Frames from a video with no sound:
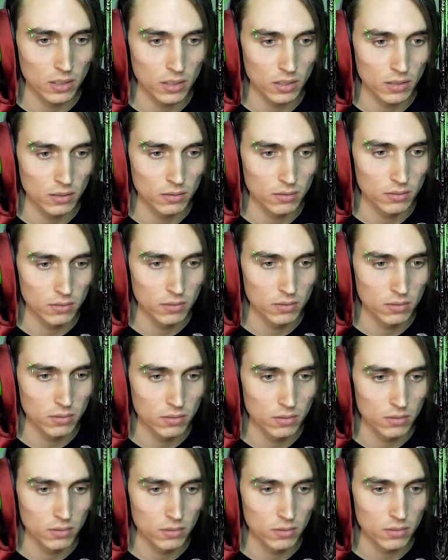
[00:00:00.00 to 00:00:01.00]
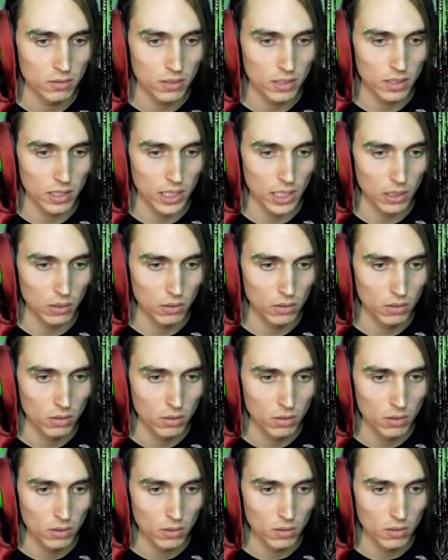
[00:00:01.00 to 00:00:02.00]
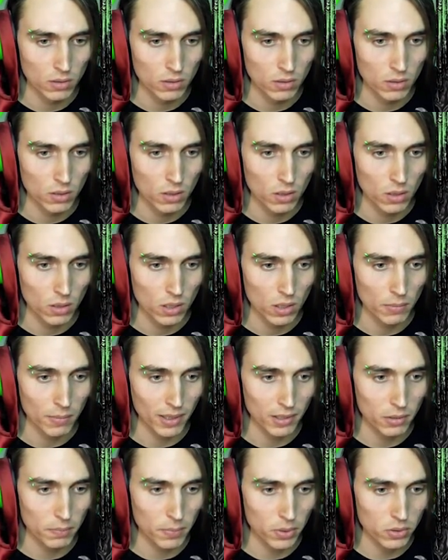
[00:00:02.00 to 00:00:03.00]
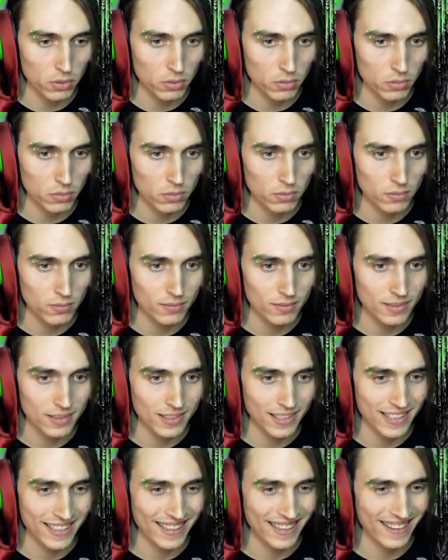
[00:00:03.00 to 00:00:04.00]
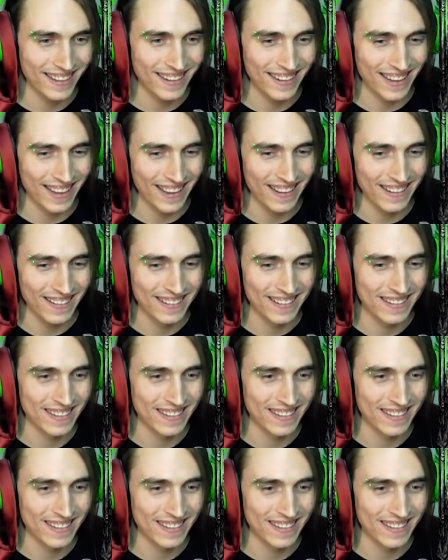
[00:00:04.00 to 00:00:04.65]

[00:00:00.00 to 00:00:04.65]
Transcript: Uh. Uh. Am I supposed to? Okay.